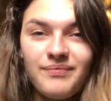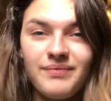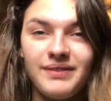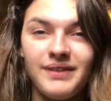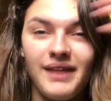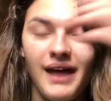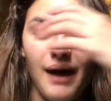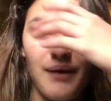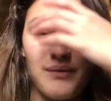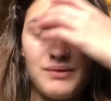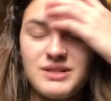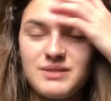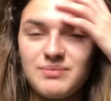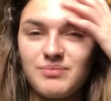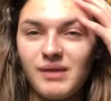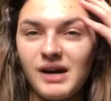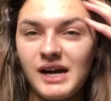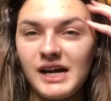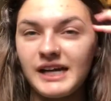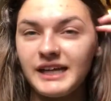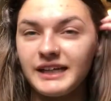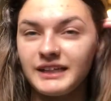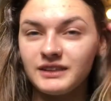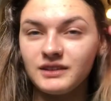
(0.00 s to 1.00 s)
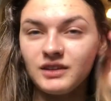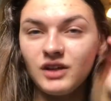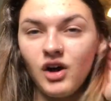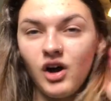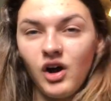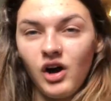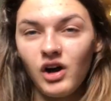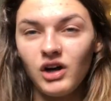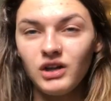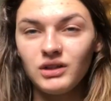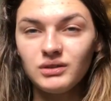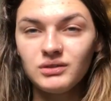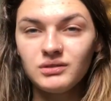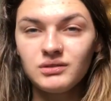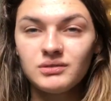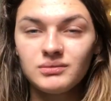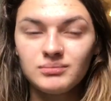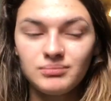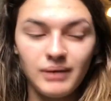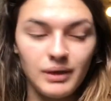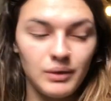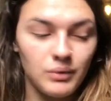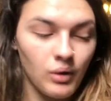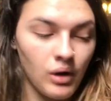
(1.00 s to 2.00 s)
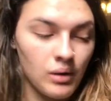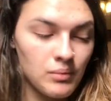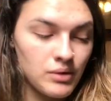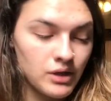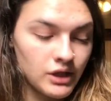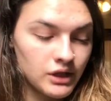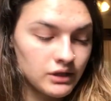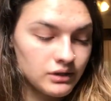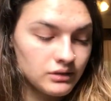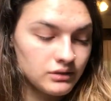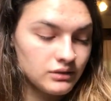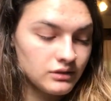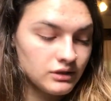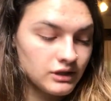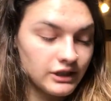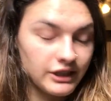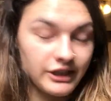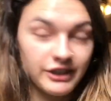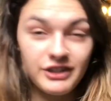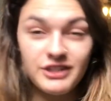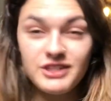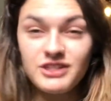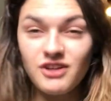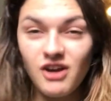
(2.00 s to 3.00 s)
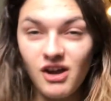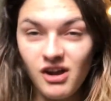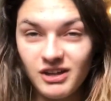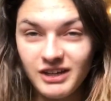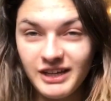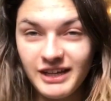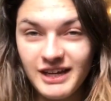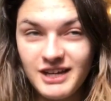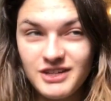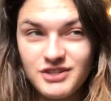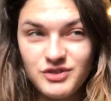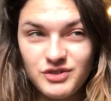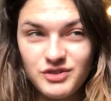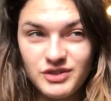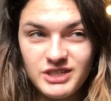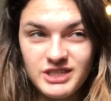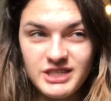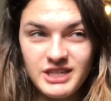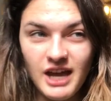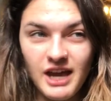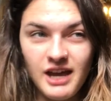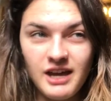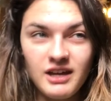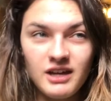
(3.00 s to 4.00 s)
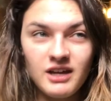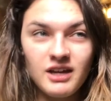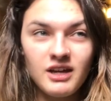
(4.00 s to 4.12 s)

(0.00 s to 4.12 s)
That was my haul, my Walmart clearance haul, I guess you can say.